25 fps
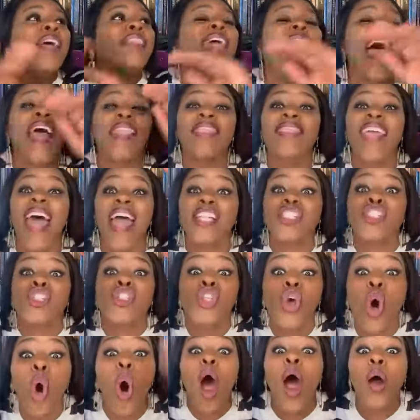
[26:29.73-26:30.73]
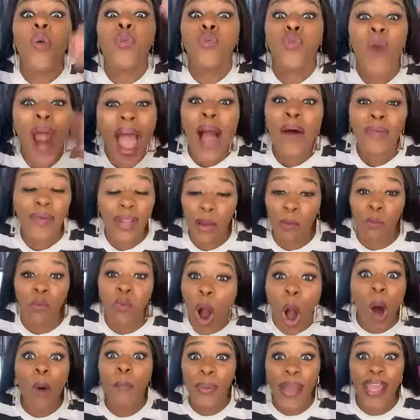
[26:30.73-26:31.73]
that that your route
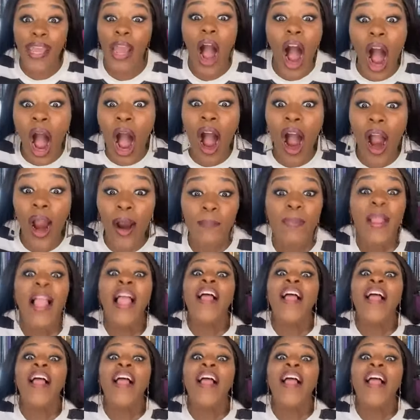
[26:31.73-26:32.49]
won't be hard.